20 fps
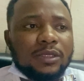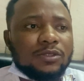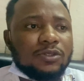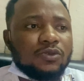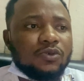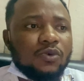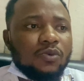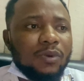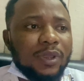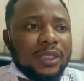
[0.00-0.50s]

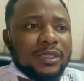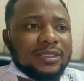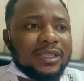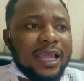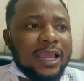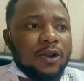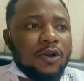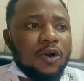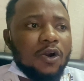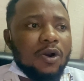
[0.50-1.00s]
two weeks,
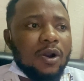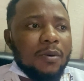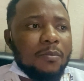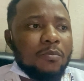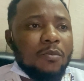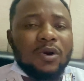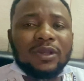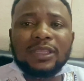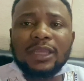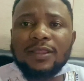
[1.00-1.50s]
like
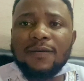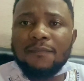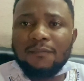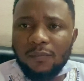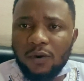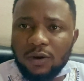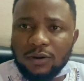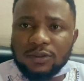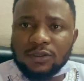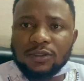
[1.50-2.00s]
more than a
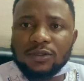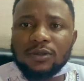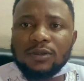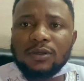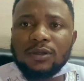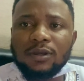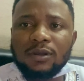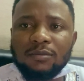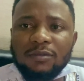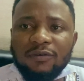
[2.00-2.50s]
month
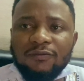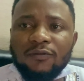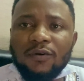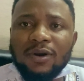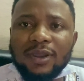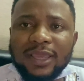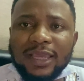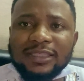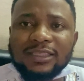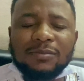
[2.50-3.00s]
before
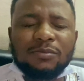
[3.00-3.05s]
getting.